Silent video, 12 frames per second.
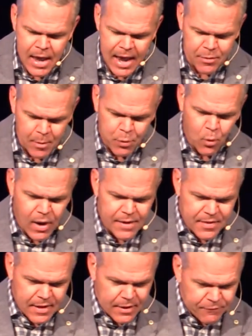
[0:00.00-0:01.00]
And the
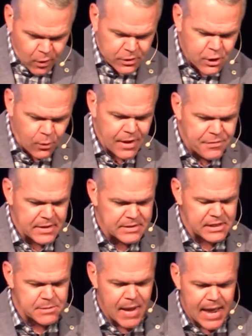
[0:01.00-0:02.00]
point that 1
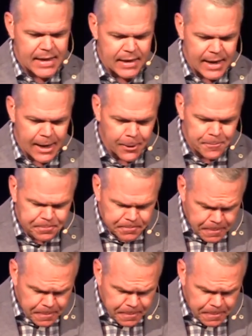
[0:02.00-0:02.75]
Corinthians is making here,